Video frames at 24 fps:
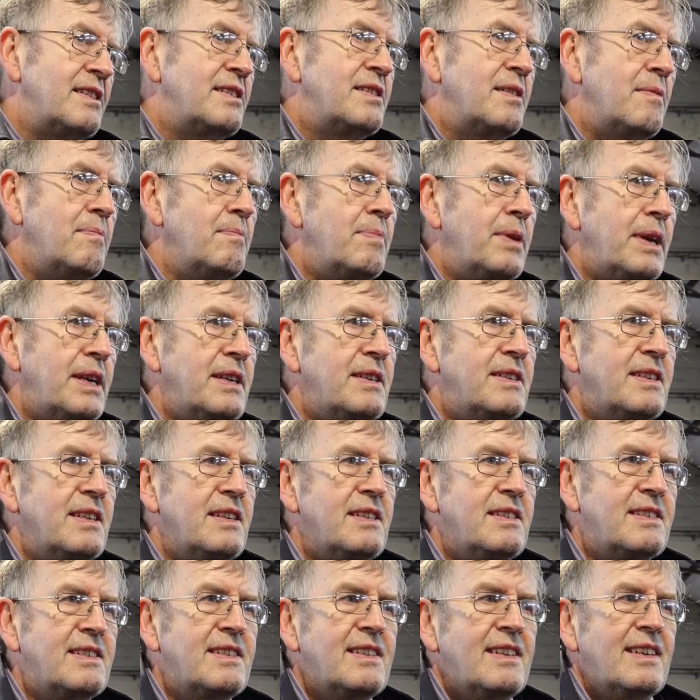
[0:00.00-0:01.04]
Some
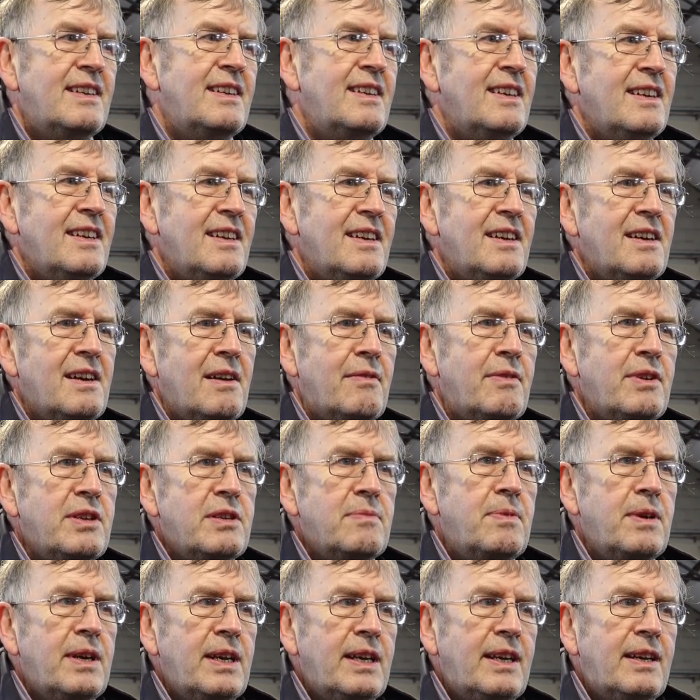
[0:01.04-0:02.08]
pieces are having
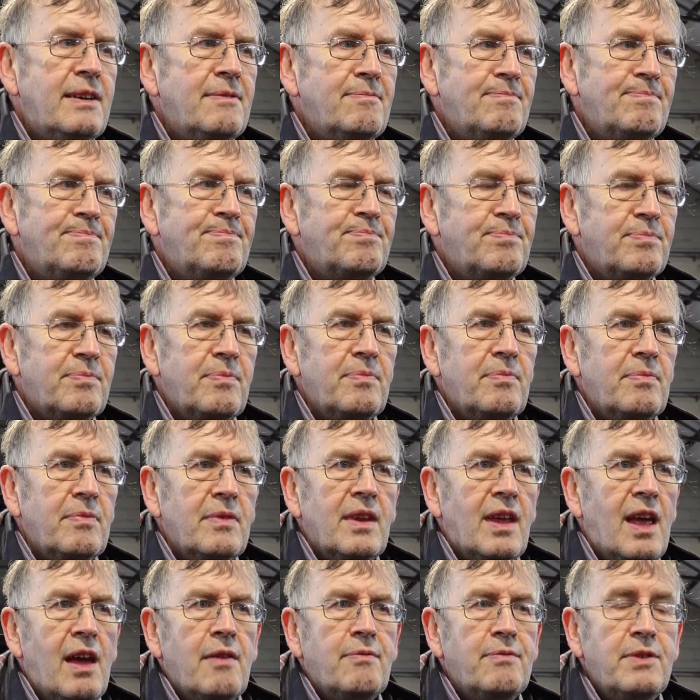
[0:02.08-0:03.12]
to
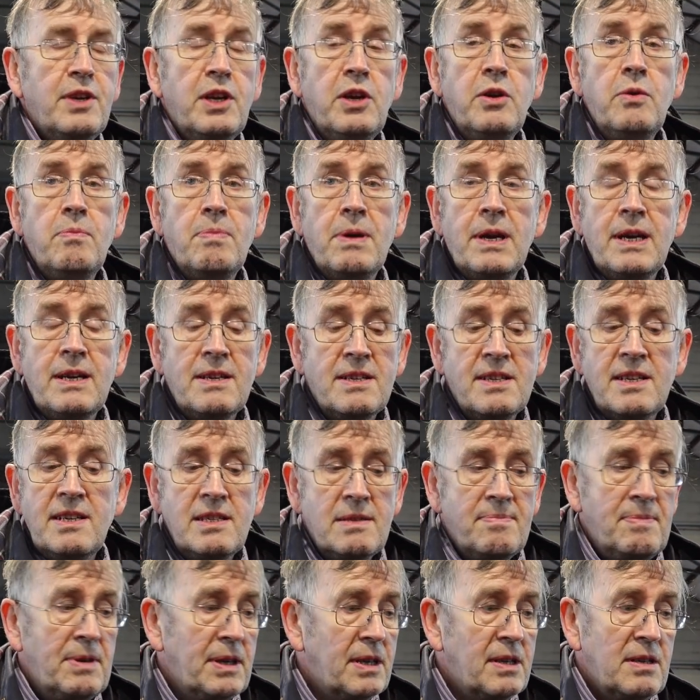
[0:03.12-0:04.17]
have new pieces
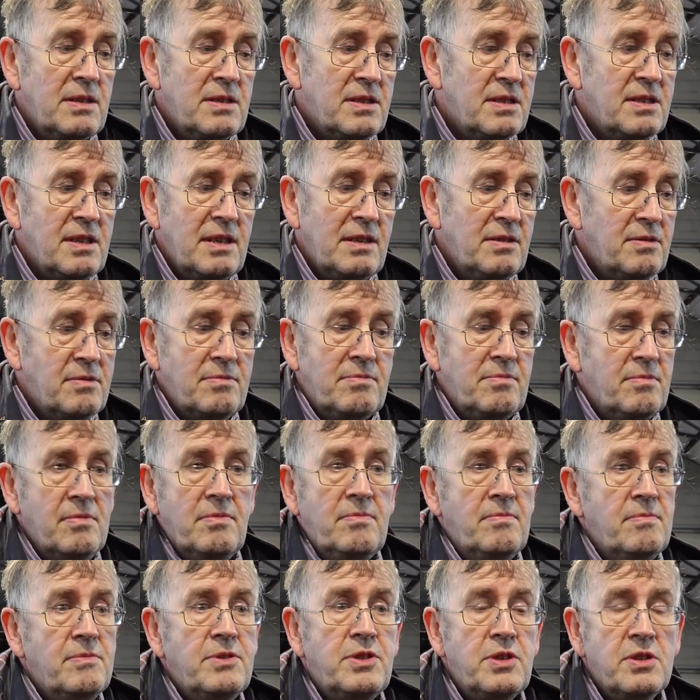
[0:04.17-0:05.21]
because they
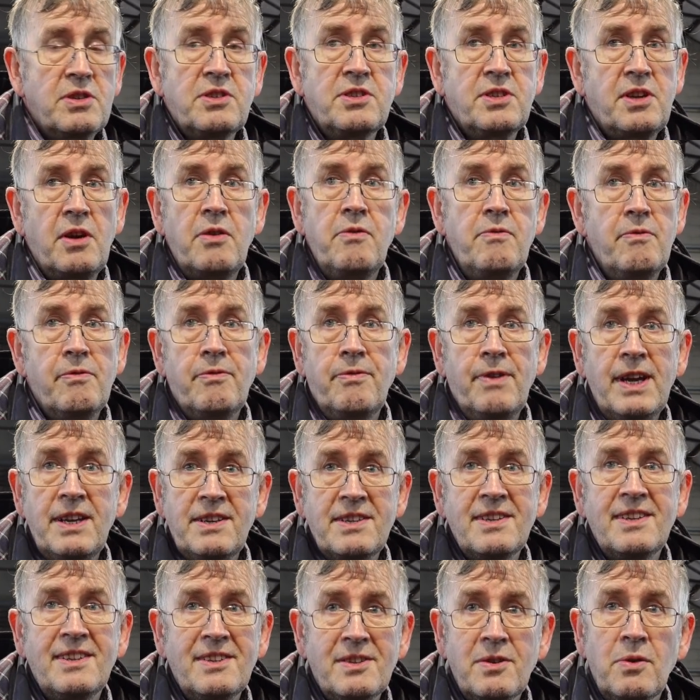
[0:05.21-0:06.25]
just don't
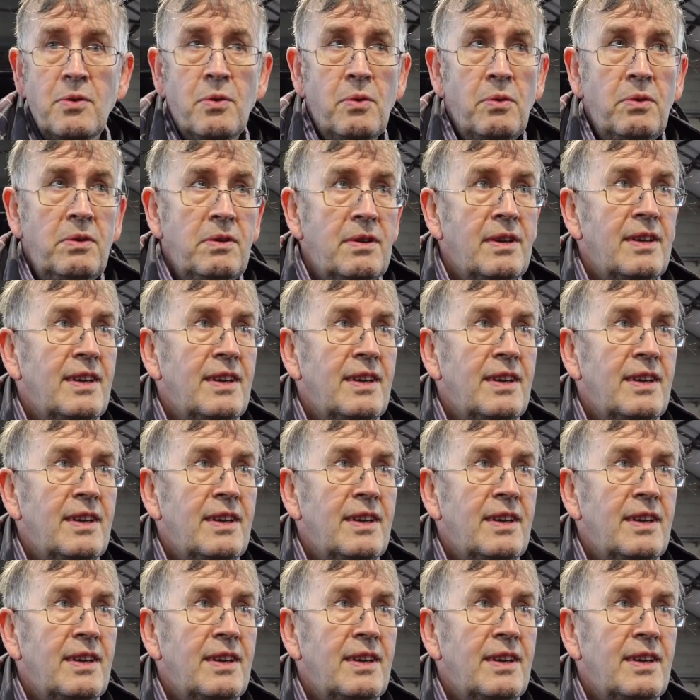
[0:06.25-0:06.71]
fit at all.